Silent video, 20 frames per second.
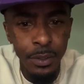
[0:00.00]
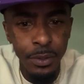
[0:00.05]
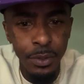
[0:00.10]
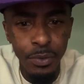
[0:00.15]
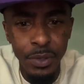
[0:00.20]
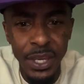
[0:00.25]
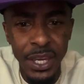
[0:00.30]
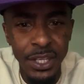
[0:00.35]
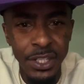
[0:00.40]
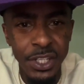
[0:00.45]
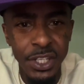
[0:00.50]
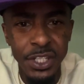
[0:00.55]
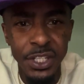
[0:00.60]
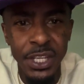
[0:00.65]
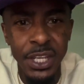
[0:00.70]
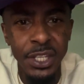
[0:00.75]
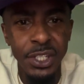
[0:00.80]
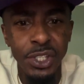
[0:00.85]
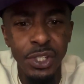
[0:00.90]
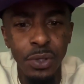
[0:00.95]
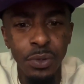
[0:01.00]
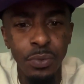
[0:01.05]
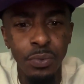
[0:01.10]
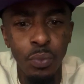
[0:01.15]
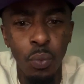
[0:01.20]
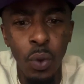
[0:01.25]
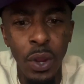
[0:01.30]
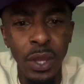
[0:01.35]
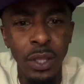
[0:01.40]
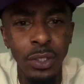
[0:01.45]
You can't just hit your
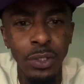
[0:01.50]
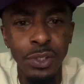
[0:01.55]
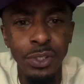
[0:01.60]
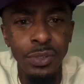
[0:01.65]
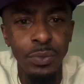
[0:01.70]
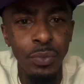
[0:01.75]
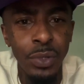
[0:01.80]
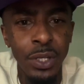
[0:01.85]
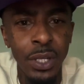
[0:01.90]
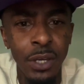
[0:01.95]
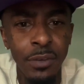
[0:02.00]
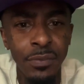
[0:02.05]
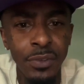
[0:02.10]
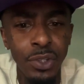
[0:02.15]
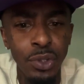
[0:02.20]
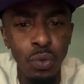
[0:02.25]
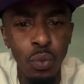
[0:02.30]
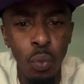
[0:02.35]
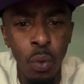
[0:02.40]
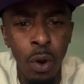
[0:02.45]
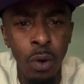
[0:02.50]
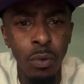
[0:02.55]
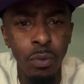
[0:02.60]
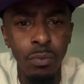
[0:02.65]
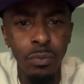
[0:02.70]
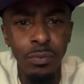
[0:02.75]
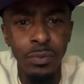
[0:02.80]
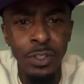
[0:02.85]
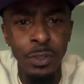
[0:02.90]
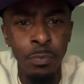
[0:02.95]
whalers whenever you
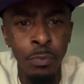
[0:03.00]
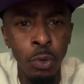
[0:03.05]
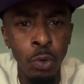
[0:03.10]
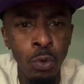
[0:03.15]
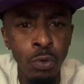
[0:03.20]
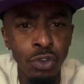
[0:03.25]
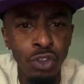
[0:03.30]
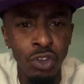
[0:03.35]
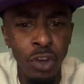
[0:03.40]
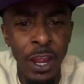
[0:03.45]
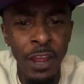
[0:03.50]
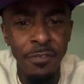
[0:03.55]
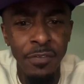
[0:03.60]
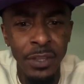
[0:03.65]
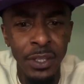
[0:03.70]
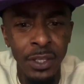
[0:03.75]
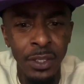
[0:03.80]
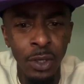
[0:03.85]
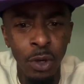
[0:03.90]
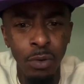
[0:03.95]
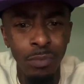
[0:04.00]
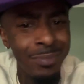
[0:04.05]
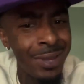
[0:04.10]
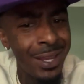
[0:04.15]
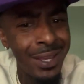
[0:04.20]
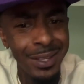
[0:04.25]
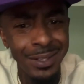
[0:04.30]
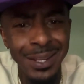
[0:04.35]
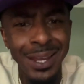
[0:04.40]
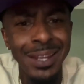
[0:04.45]
want to move traffic and go,
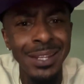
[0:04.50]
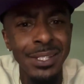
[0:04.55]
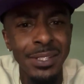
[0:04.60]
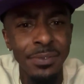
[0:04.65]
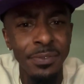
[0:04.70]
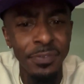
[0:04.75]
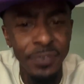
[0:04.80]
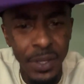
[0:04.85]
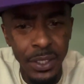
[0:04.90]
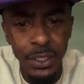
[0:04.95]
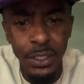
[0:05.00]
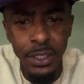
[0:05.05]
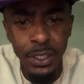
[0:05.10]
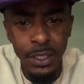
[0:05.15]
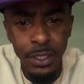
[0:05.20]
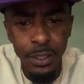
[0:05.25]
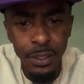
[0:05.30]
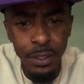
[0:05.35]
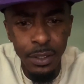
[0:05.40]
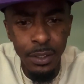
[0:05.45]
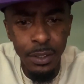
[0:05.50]
man. Nah, it's a felony.